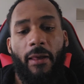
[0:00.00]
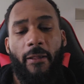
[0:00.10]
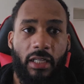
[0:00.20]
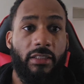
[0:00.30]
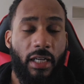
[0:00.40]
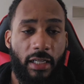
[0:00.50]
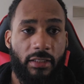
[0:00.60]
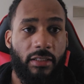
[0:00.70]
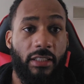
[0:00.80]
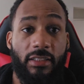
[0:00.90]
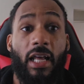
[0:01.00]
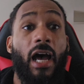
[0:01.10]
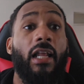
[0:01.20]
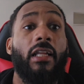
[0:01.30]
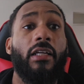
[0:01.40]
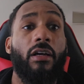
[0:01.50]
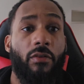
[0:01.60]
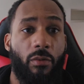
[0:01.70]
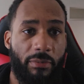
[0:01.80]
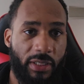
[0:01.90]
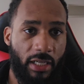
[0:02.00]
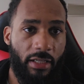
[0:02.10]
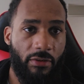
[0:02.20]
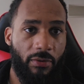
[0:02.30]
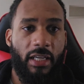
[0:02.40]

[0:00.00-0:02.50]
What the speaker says: CSS, the styling of a website, to